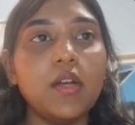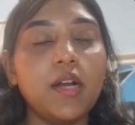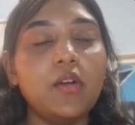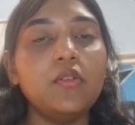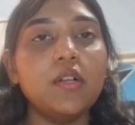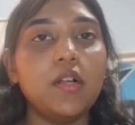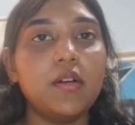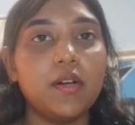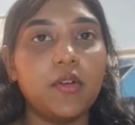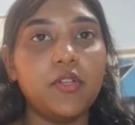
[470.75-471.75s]

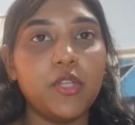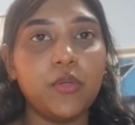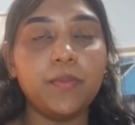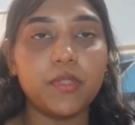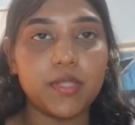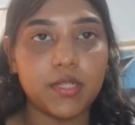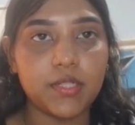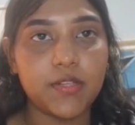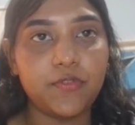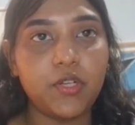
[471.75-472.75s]
Roundcube
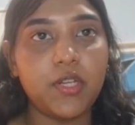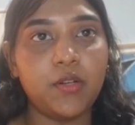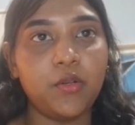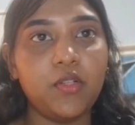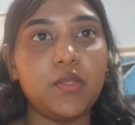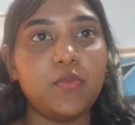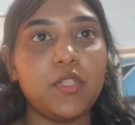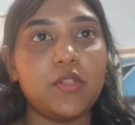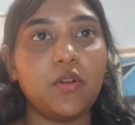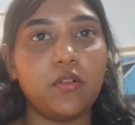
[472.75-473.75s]
successfully loads,
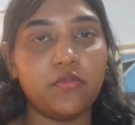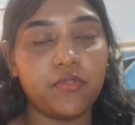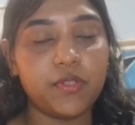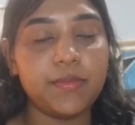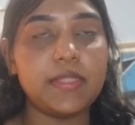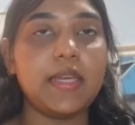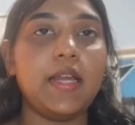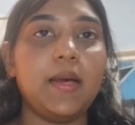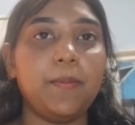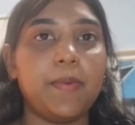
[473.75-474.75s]
which confirms
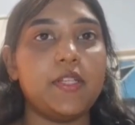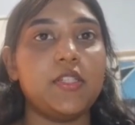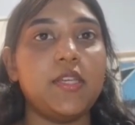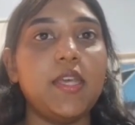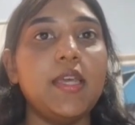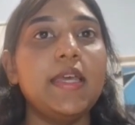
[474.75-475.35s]
that Apache